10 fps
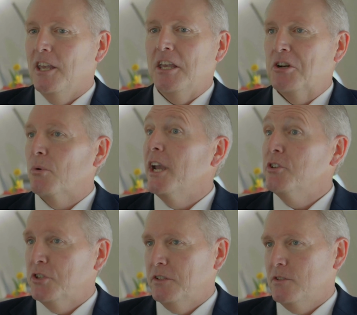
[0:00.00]

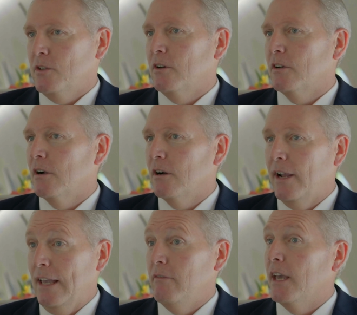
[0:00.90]
iterations on our
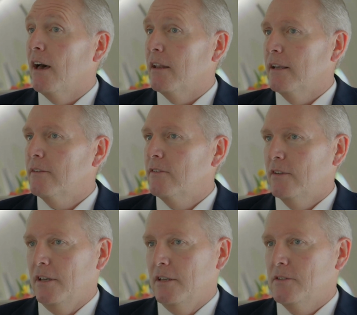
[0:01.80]

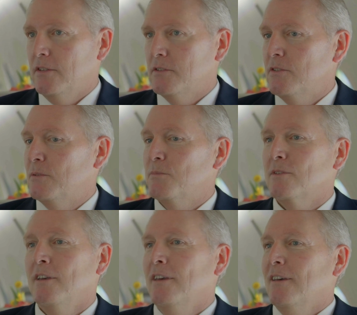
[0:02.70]
avionics systems.